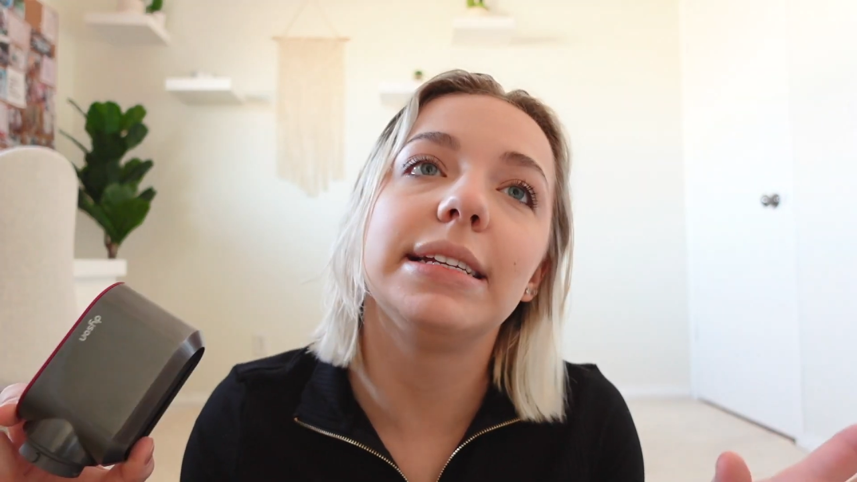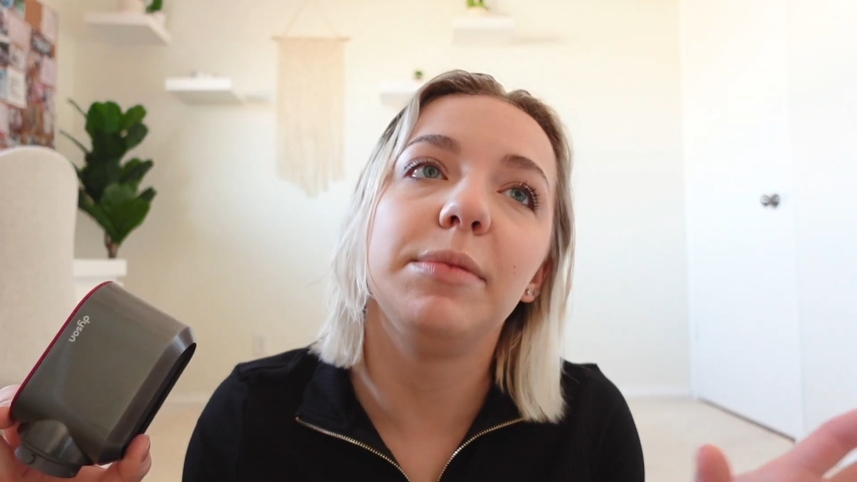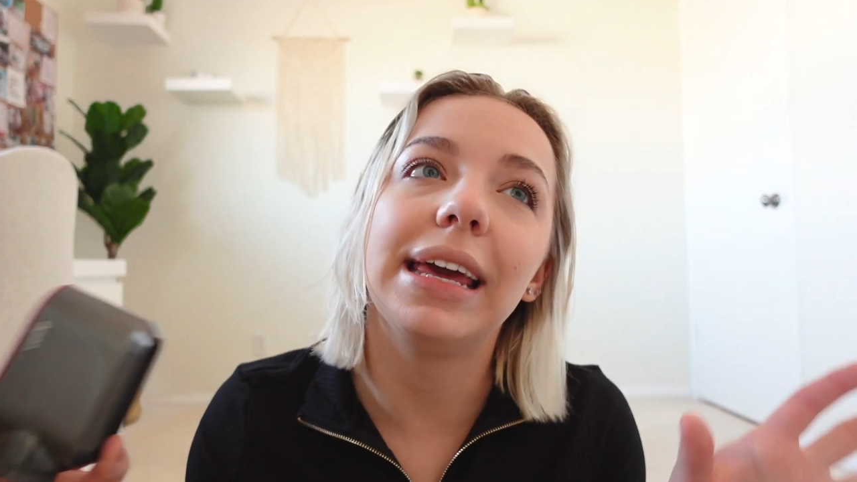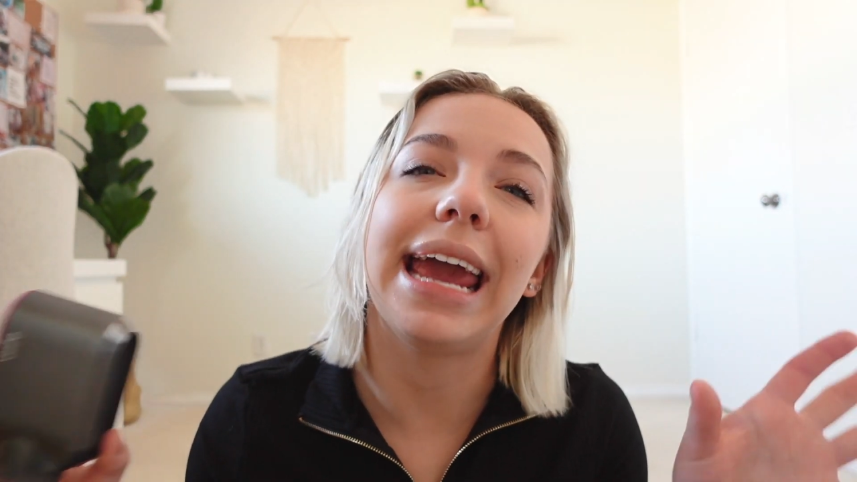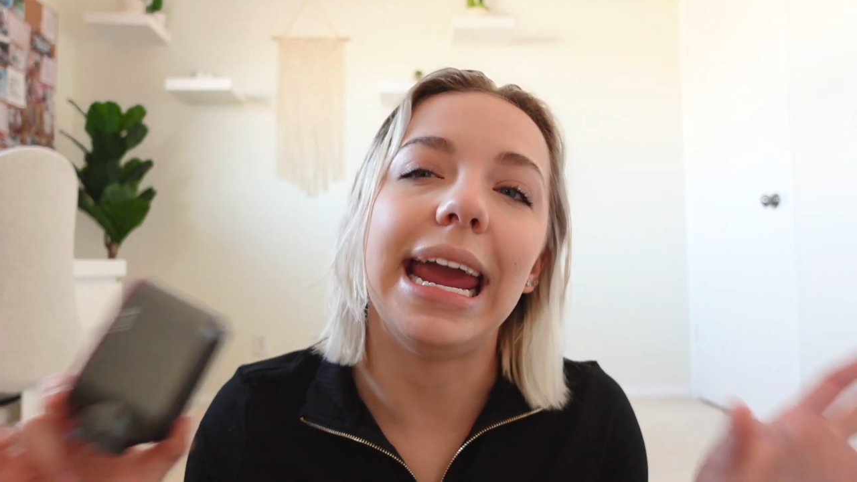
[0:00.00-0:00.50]
to
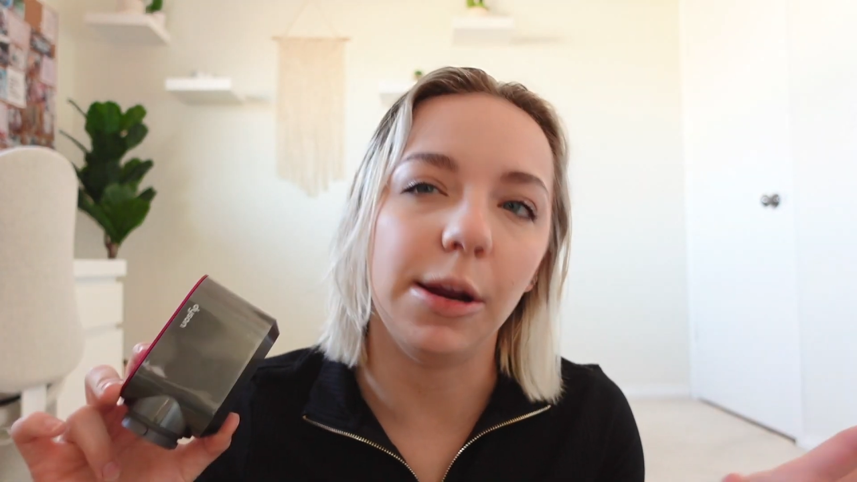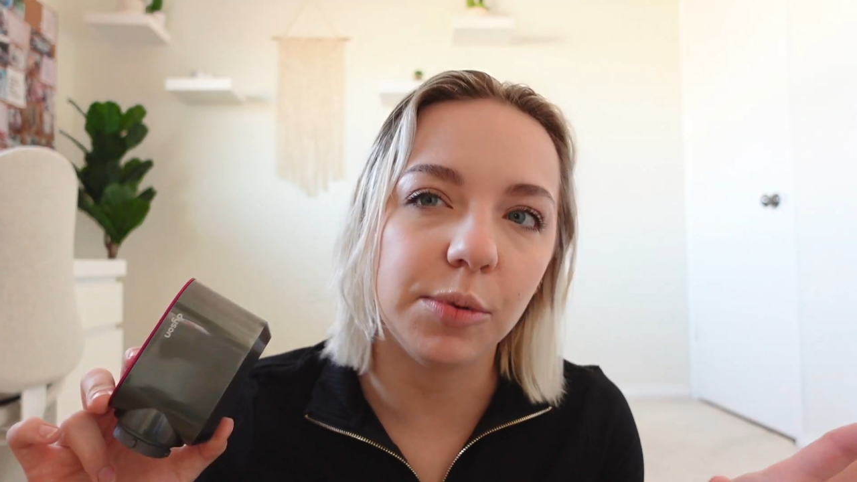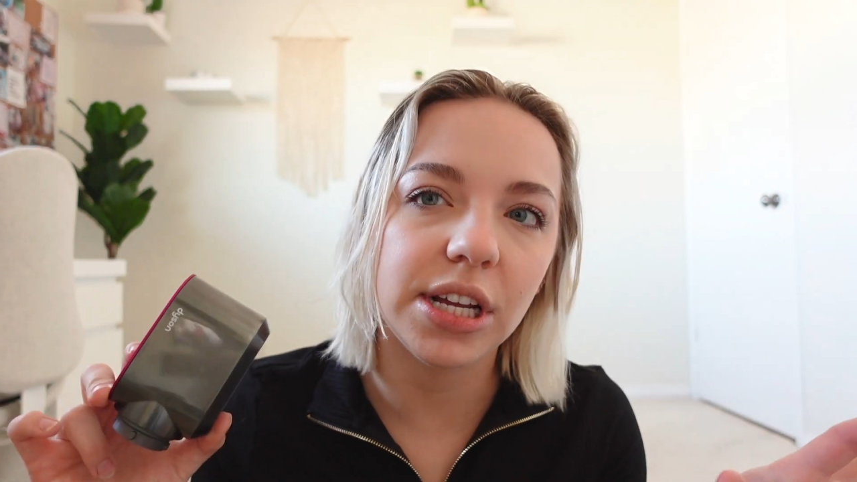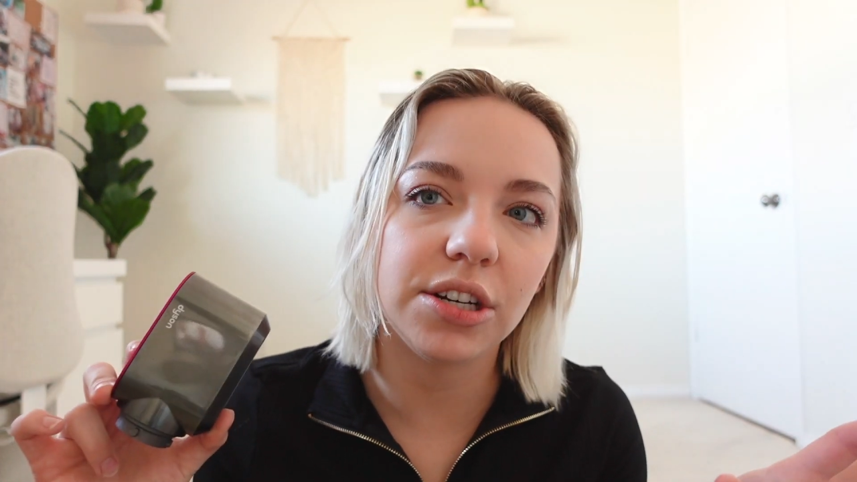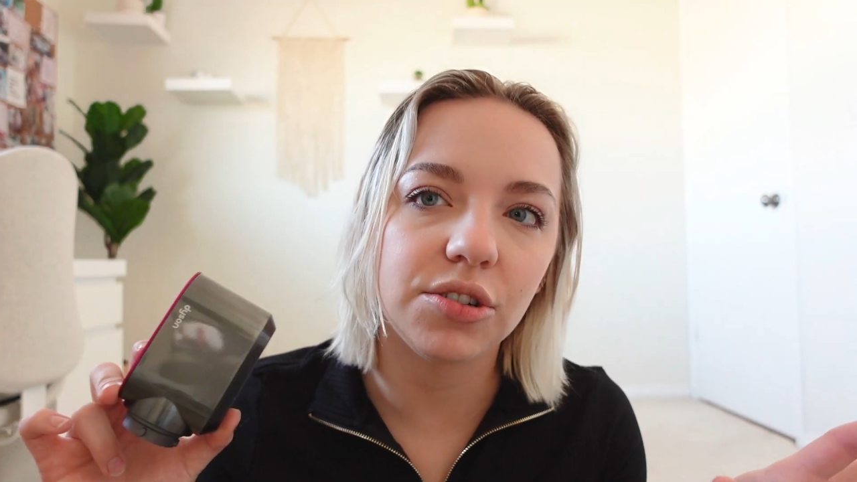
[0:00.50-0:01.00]
be like
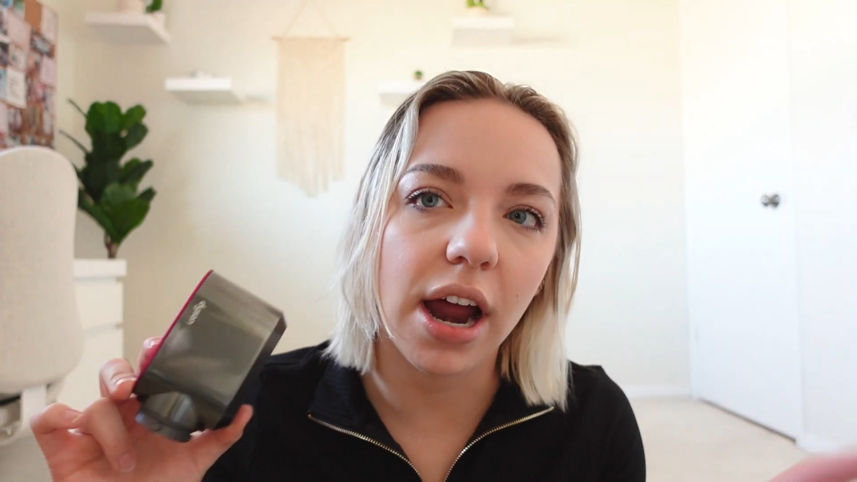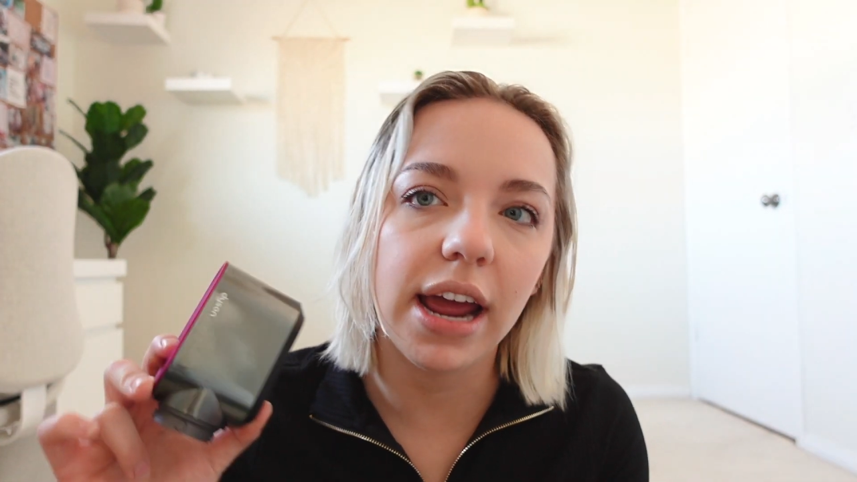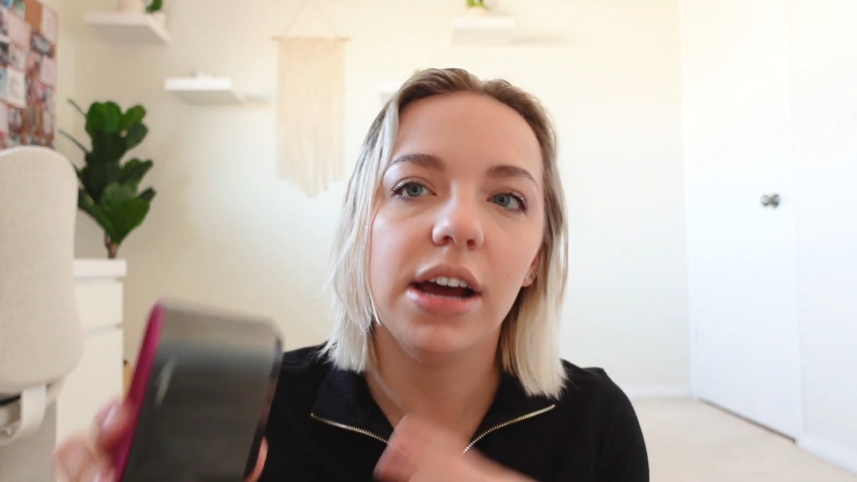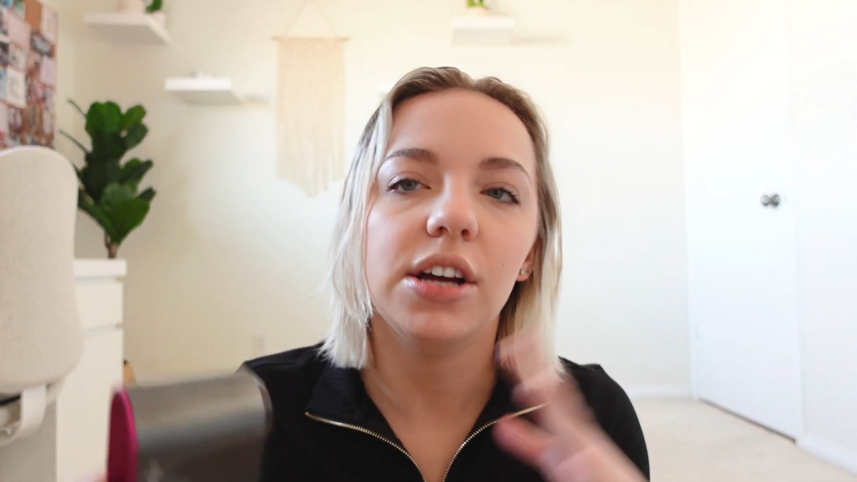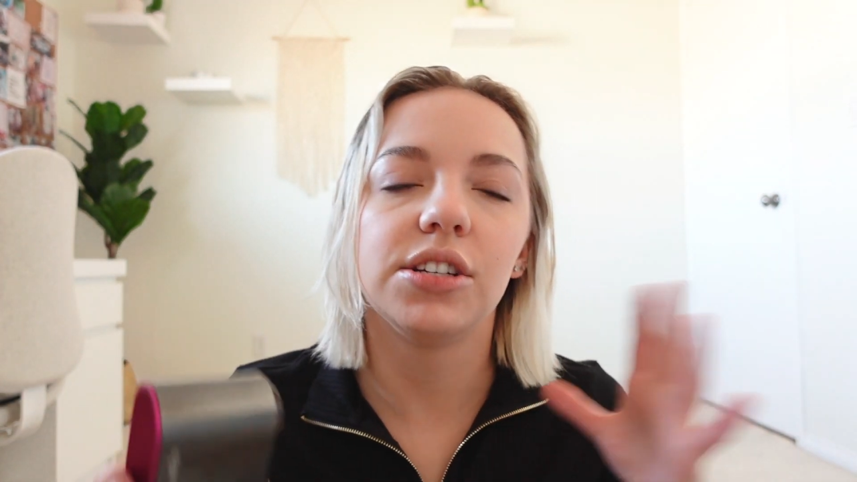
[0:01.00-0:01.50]
80% dry,